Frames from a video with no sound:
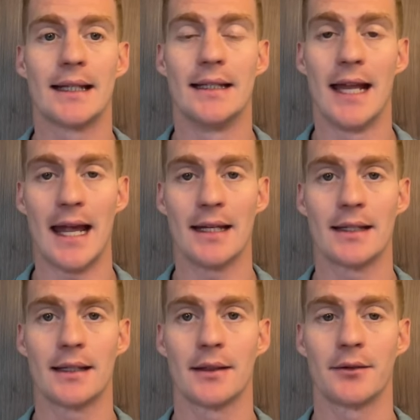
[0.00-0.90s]
the
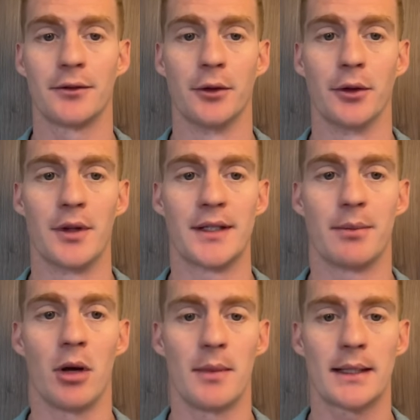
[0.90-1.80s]
date for this
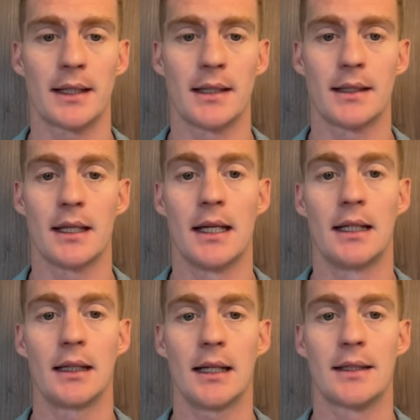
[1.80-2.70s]
appointments list.
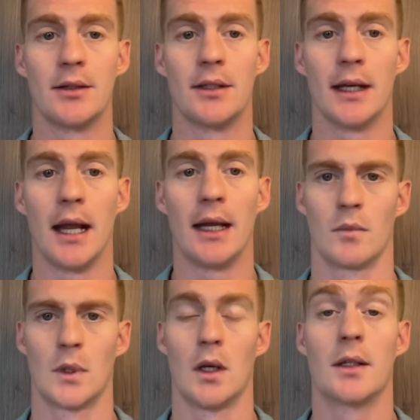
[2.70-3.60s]
Let's do today.
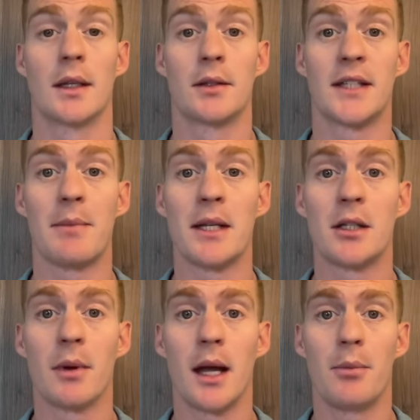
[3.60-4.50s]
So this will take me
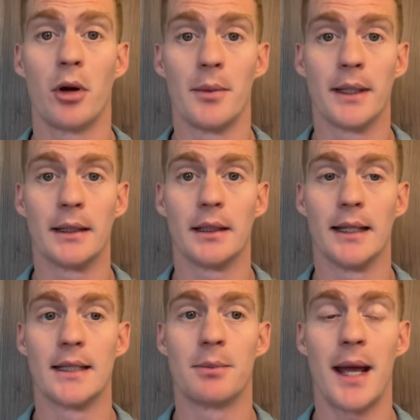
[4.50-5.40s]
to my appointment
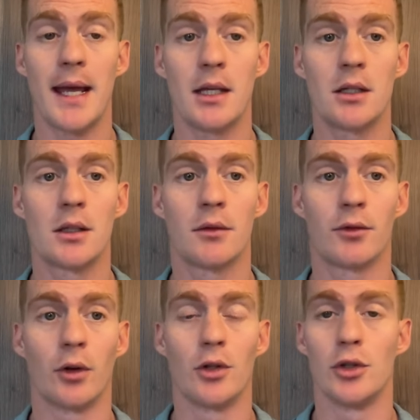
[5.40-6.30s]
list page
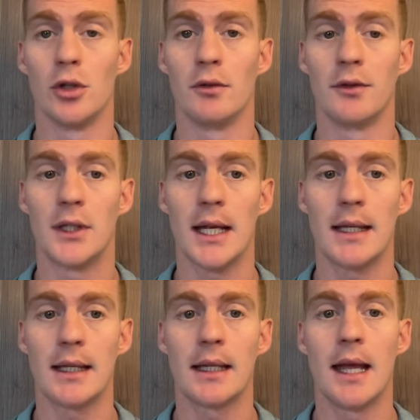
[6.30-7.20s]
for June
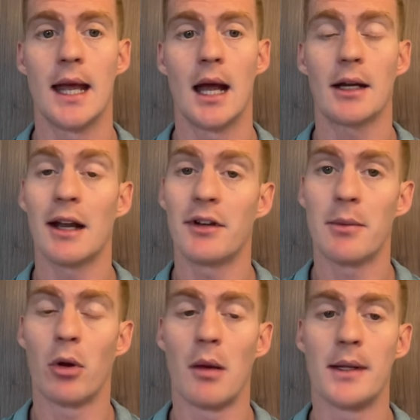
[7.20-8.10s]
15th. I don't have any
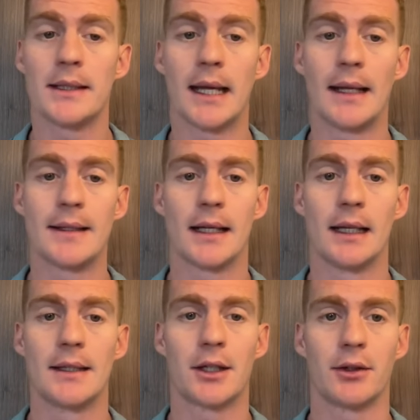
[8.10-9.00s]
appointments yet, so
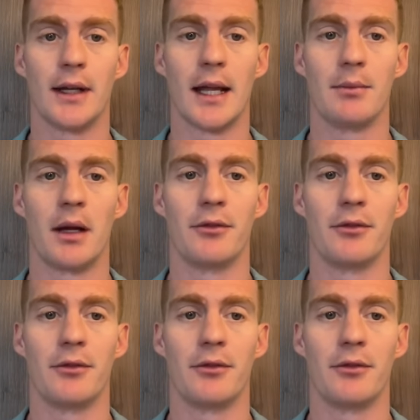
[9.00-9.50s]
let's create my